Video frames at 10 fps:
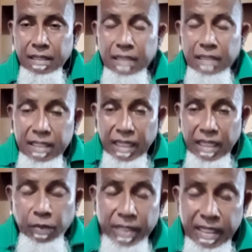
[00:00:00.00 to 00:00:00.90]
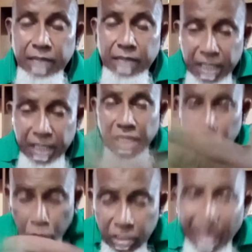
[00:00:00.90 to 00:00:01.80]
These are the questions we need
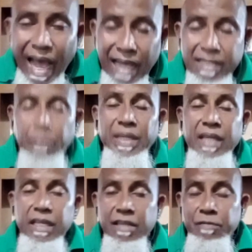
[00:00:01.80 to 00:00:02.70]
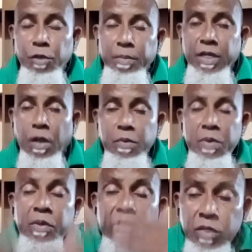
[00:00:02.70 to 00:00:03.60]
you to ask them when they're interviewing, because
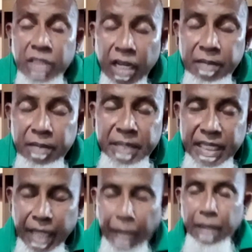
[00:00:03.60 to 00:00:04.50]
we would not be there